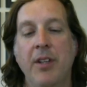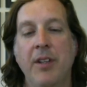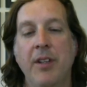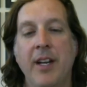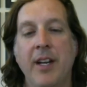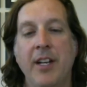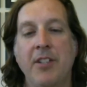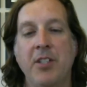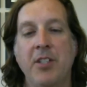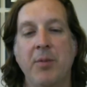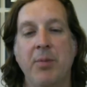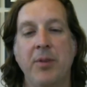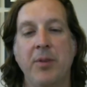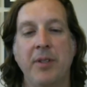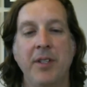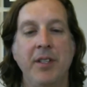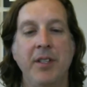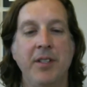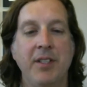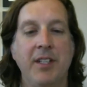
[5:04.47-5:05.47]
working within
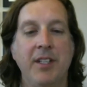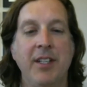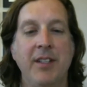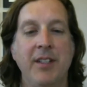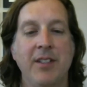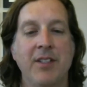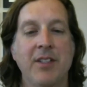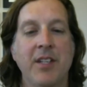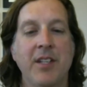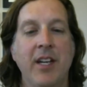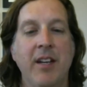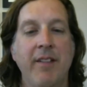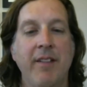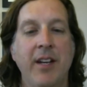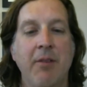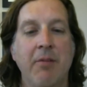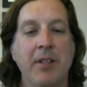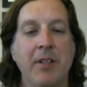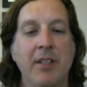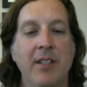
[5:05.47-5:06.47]
the IEEE to
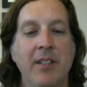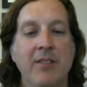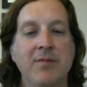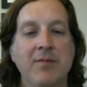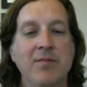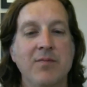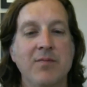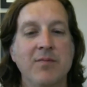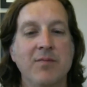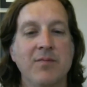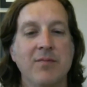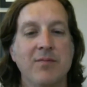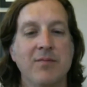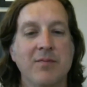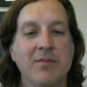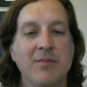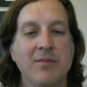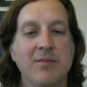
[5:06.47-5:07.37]
get this kind of networking.